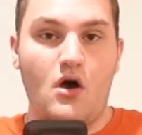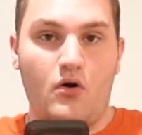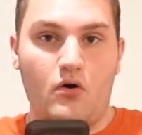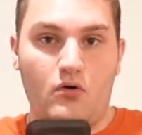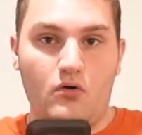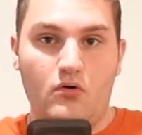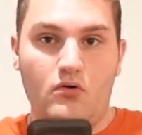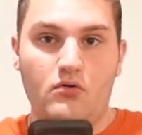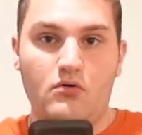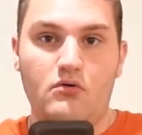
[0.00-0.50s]

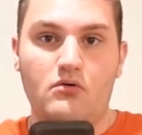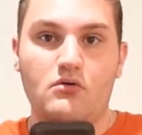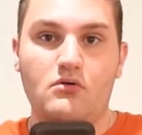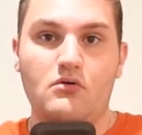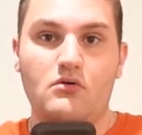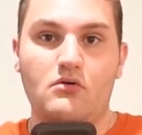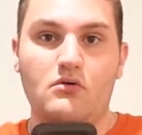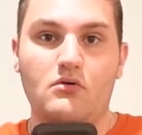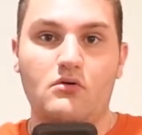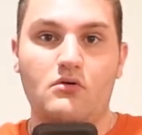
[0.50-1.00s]

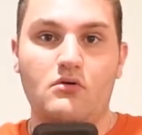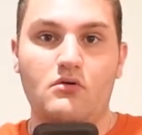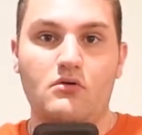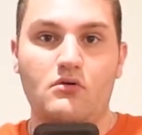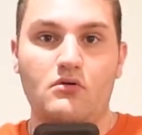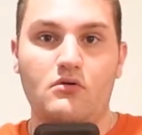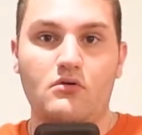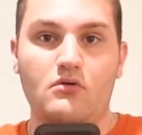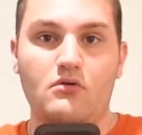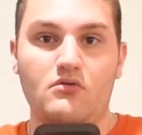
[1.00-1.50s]

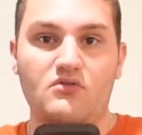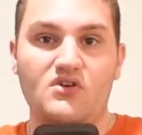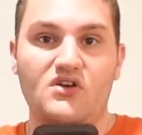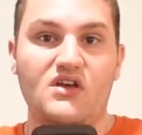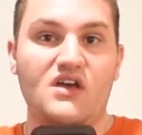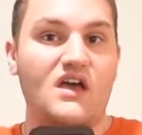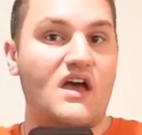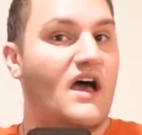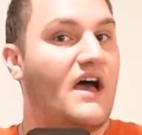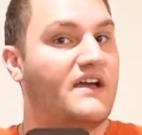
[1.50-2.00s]
Oh,
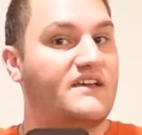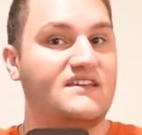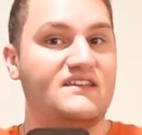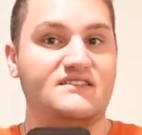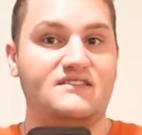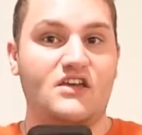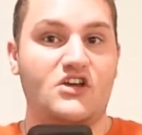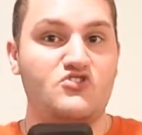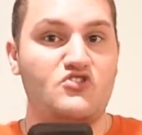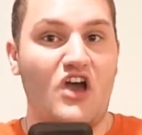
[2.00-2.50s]
I
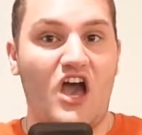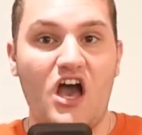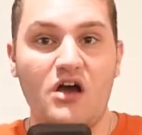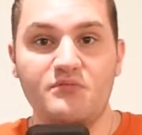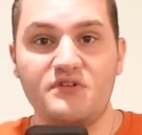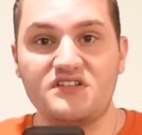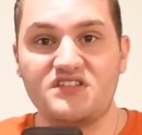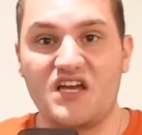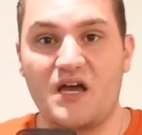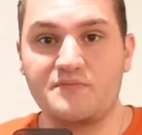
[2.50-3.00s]
can't tell you how
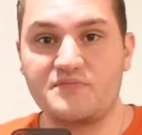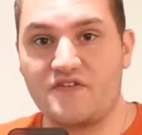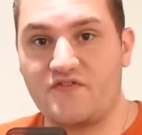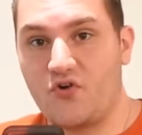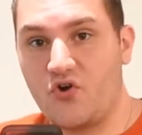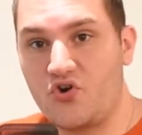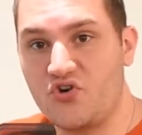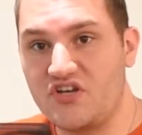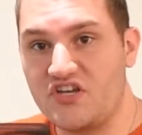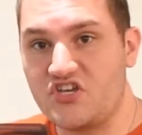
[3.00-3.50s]
many times I've
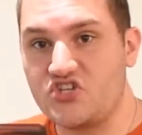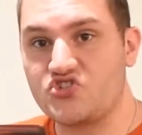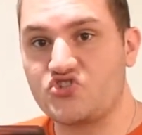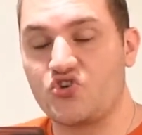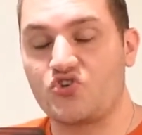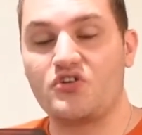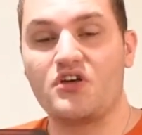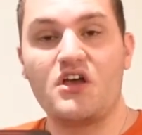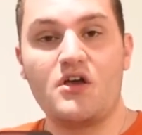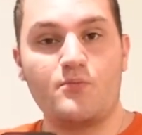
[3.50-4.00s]
heard
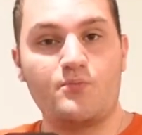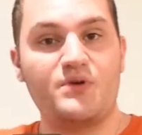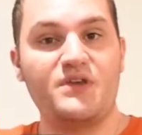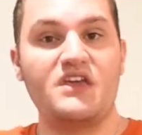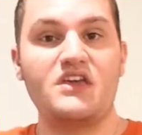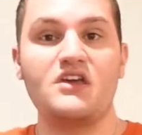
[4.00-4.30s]
Ison be